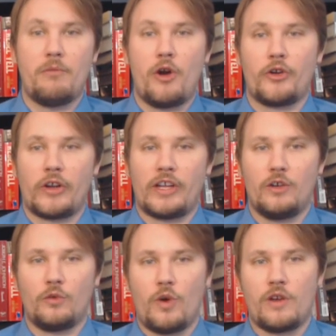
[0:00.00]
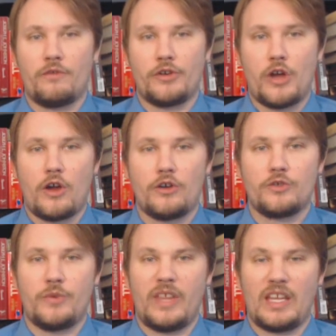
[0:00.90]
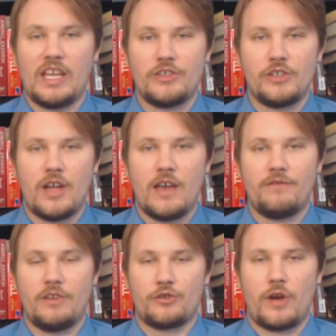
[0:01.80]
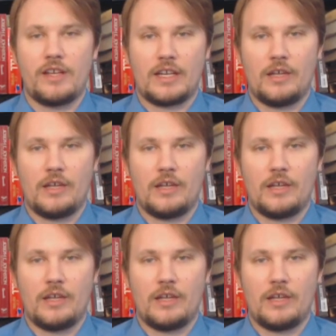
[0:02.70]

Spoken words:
Margaret killed one of her daughters with a kitchen knife and tried to